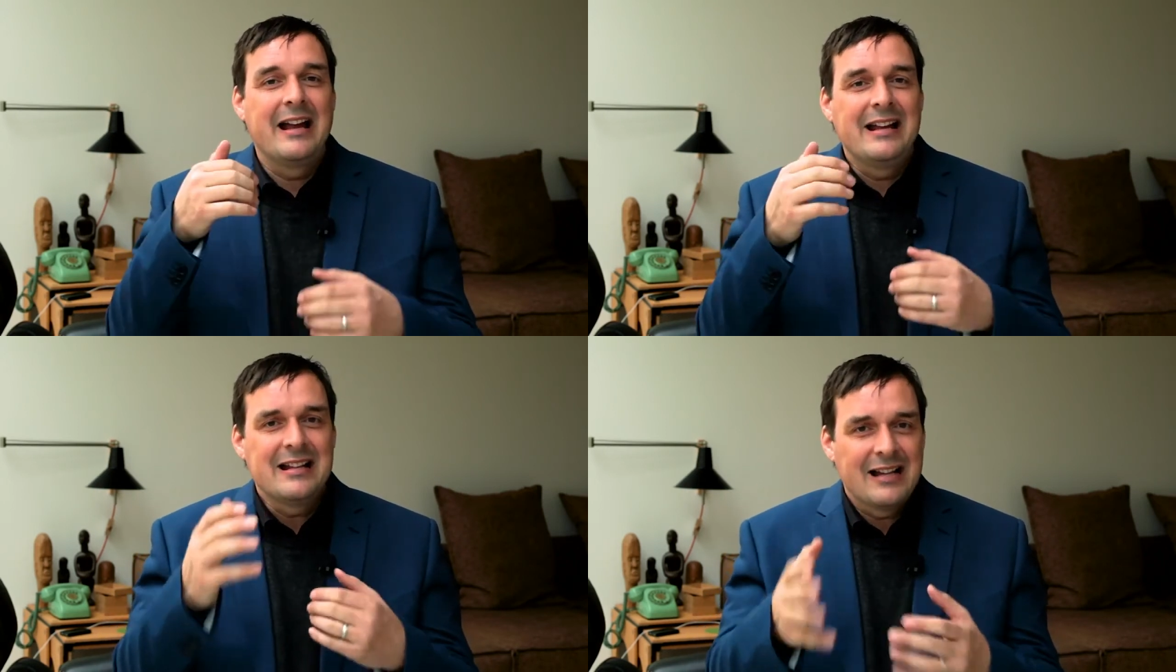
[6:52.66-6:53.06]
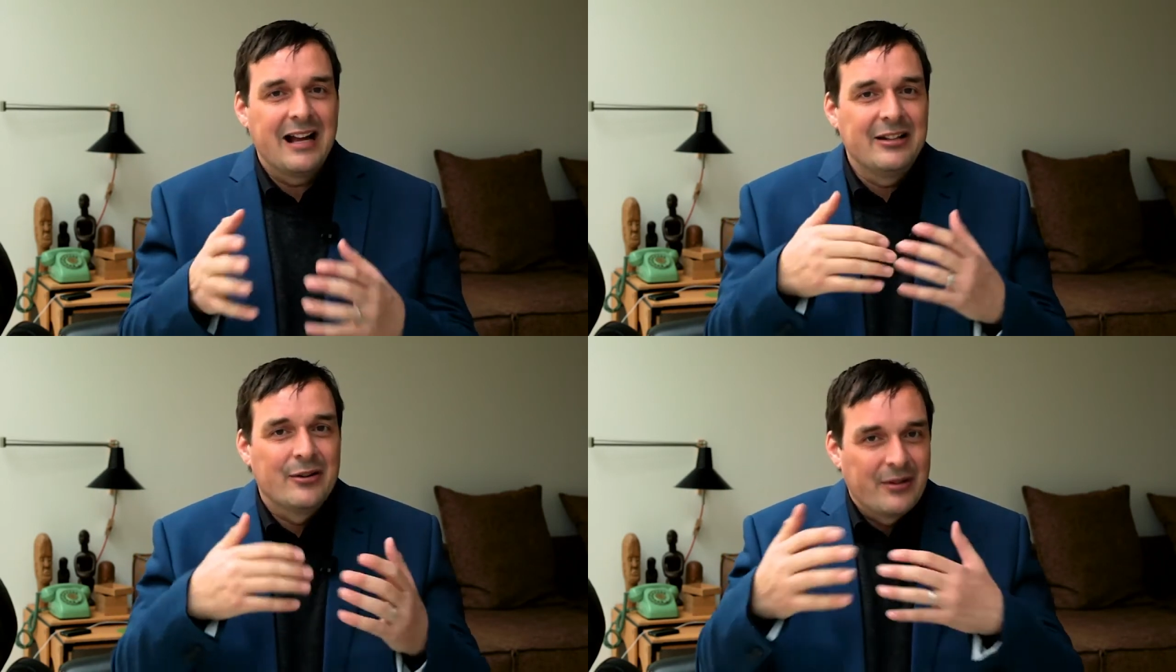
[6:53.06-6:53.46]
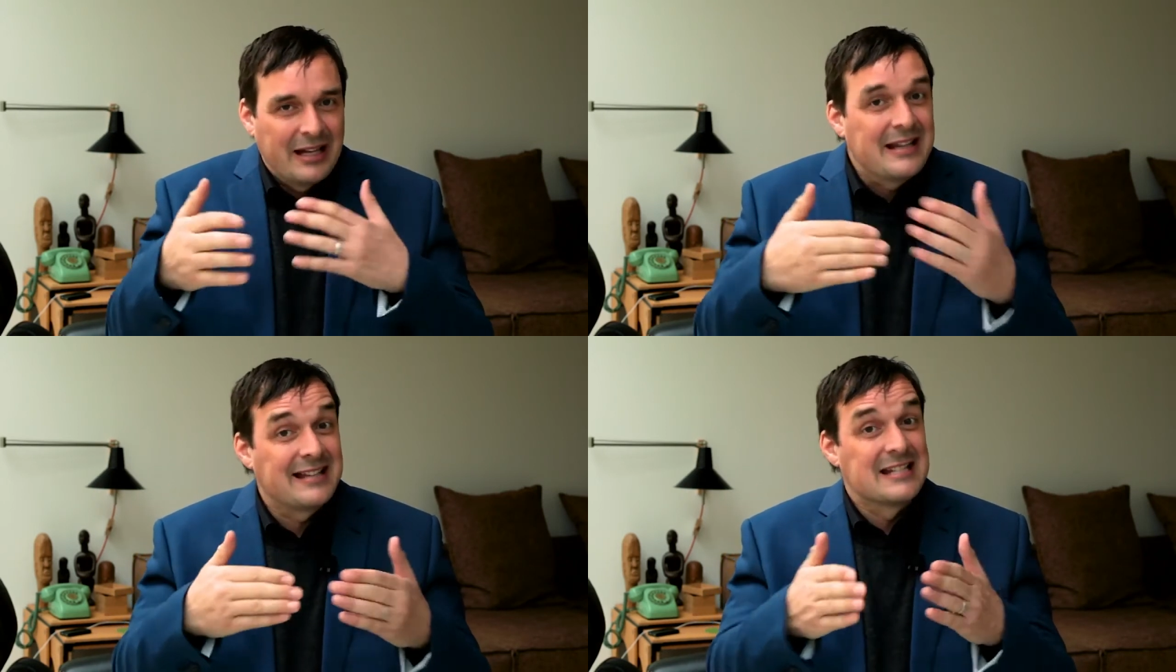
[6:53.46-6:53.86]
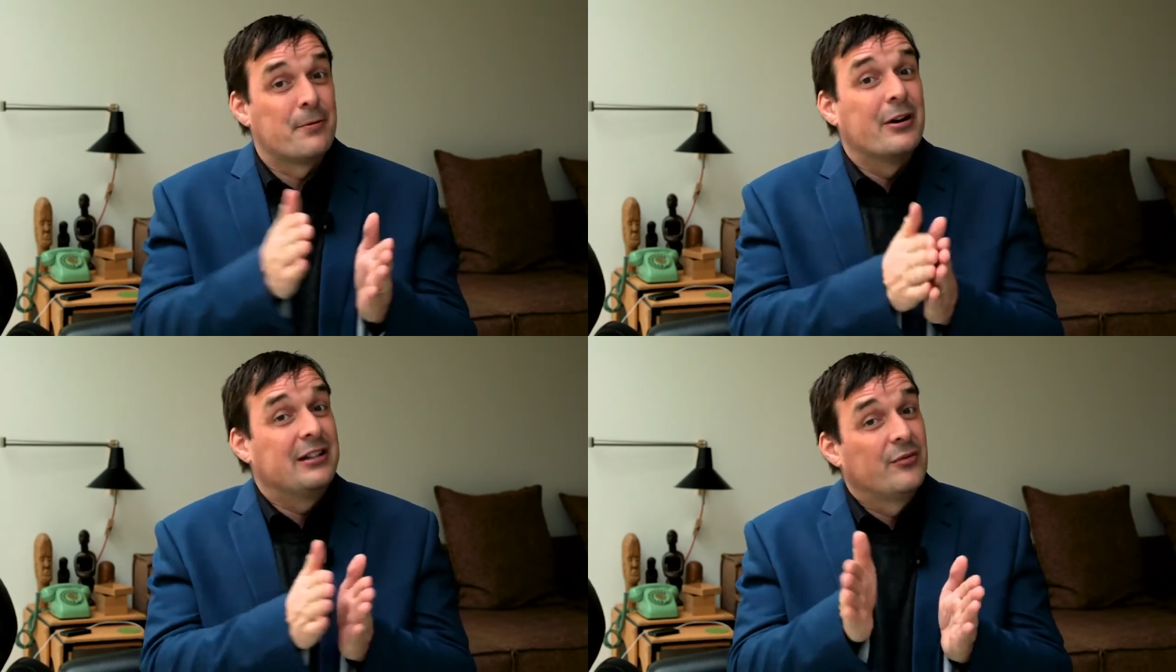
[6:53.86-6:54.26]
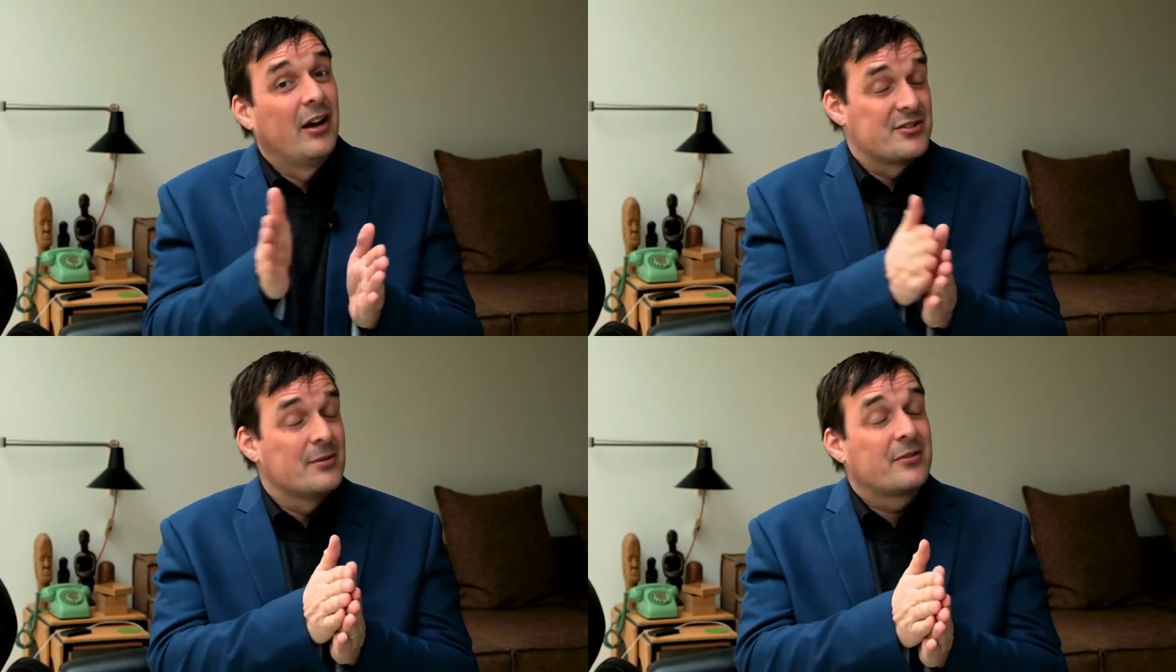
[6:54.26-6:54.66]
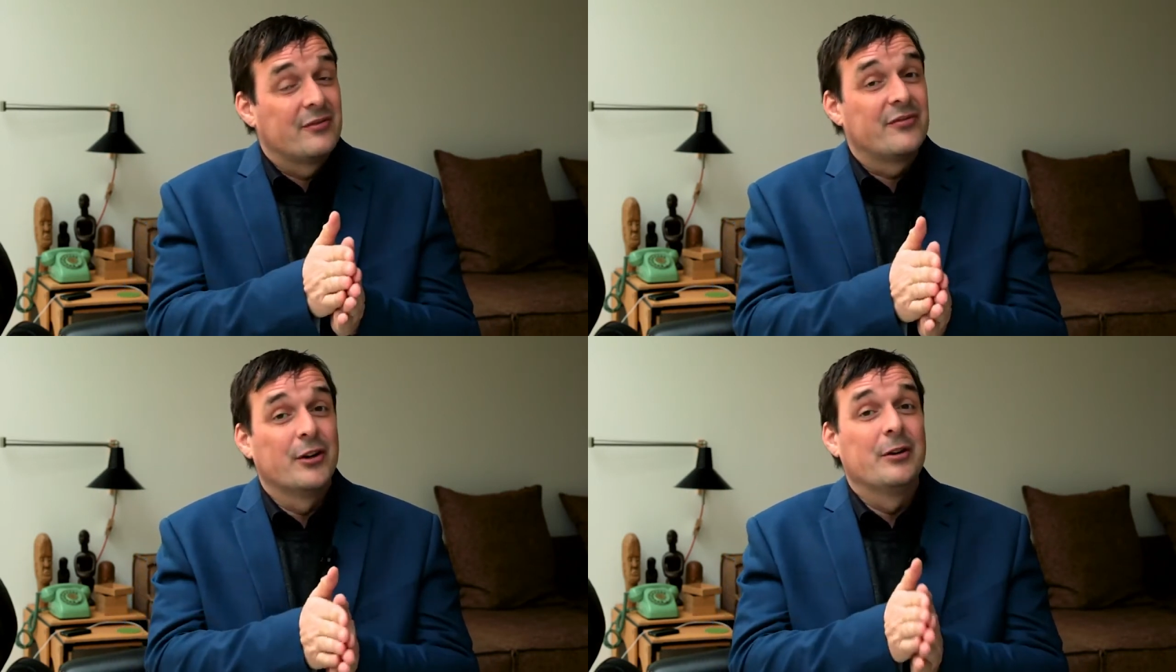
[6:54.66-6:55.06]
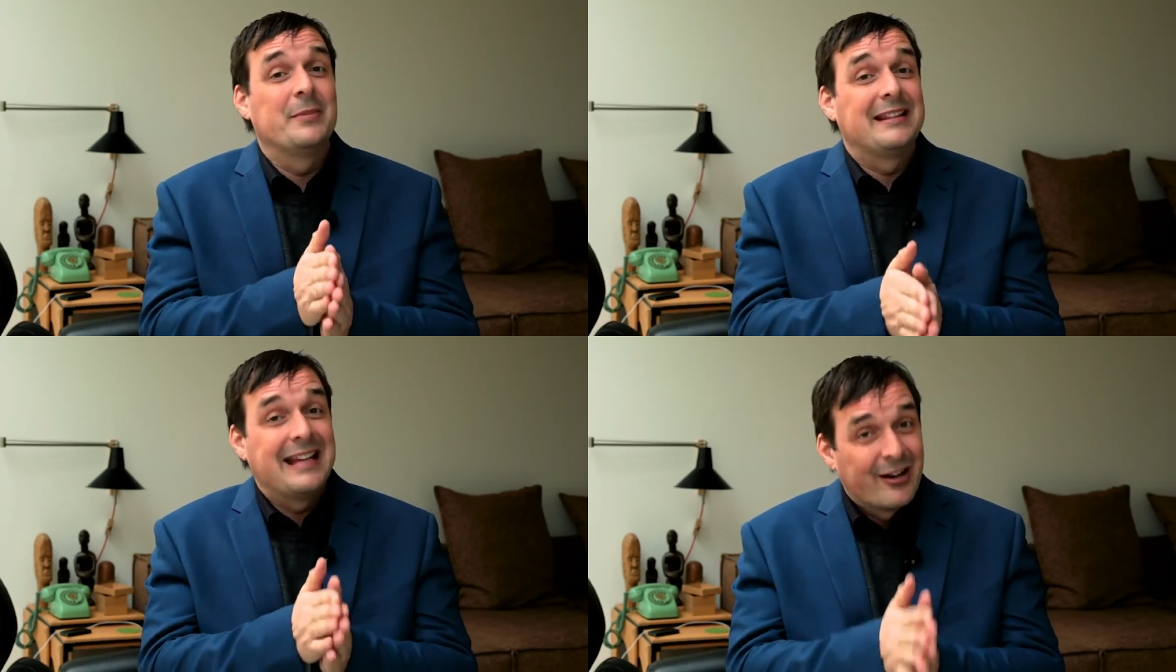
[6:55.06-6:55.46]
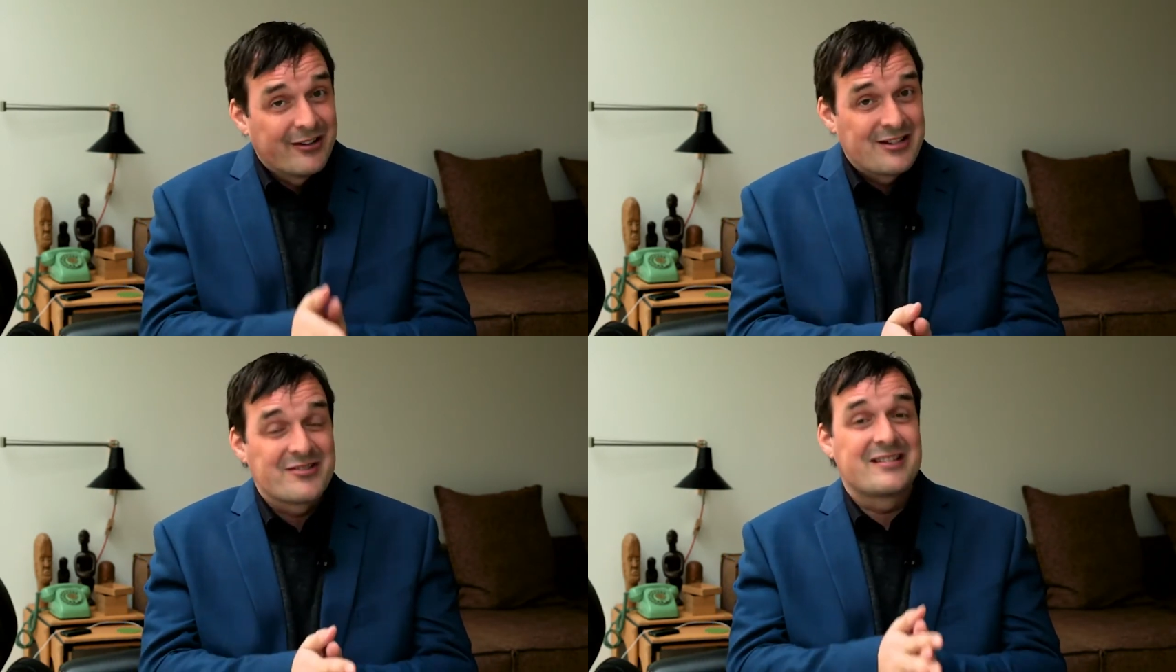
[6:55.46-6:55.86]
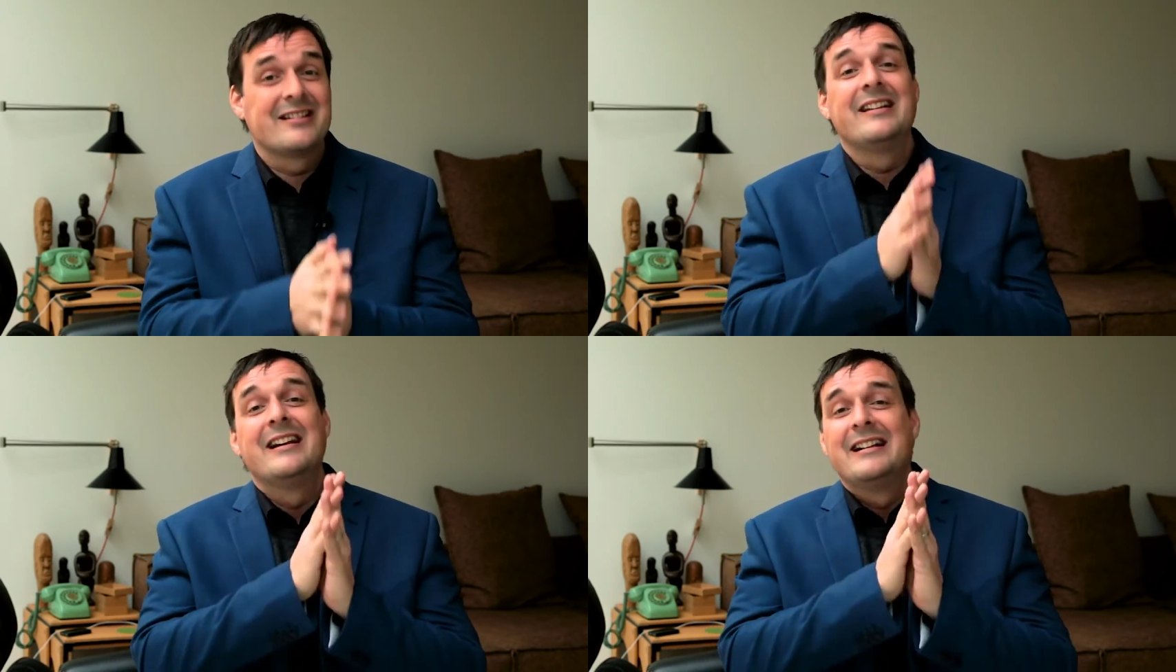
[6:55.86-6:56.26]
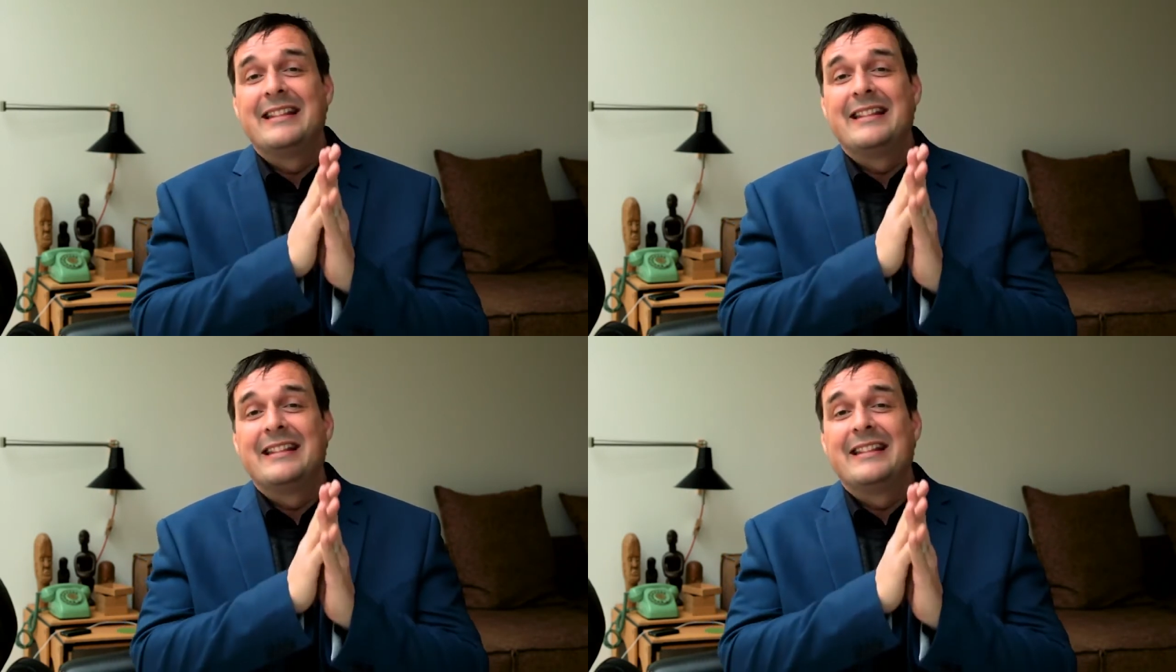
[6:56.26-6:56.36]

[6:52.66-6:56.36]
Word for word: it, you know, and at this point, you've also confirmed that they are interested,